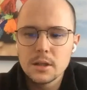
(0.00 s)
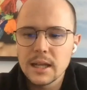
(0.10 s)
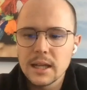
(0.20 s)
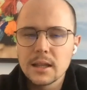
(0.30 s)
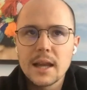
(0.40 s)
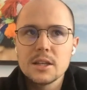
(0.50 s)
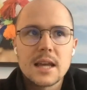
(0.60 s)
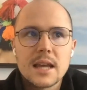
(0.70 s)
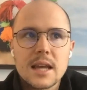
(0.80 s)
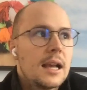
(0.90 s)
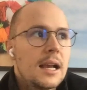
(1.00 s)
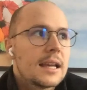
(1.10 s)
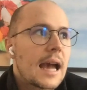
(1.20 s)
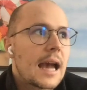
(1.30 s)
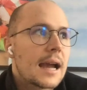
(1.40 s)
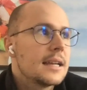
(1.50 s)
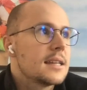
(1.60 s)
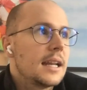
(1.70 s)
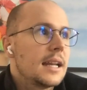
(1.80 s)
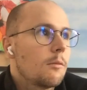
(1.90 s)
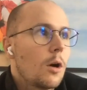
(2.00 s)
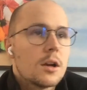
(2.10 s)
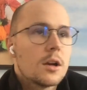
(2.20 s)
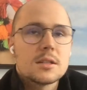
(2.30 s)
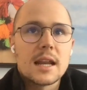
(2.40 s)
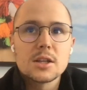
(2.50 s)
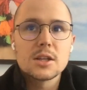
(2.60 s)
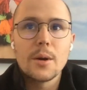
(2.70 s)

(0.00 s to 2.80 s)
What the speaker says: And like you say, CAC is getting worse and it's going